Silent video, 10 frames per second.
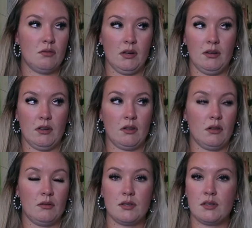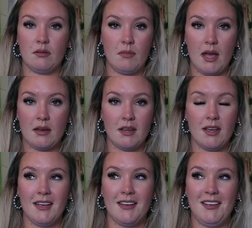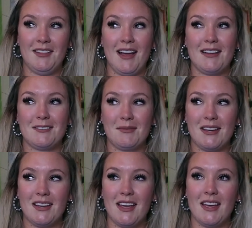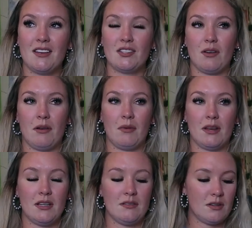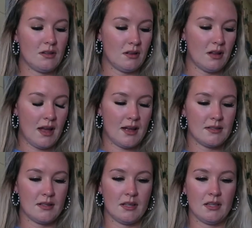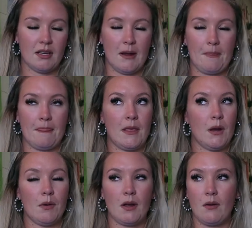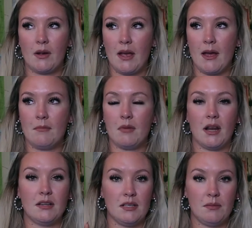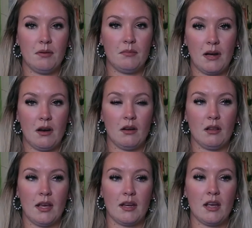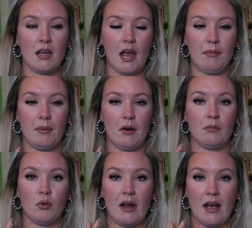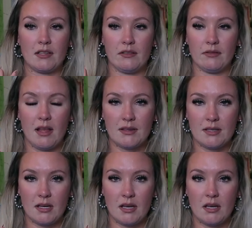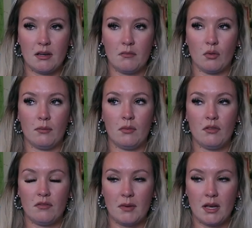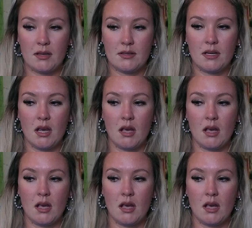or even close to met last week. So I went into the class thinking here we go again, but I did prepare. Like I prepared a more active lesson, more movement.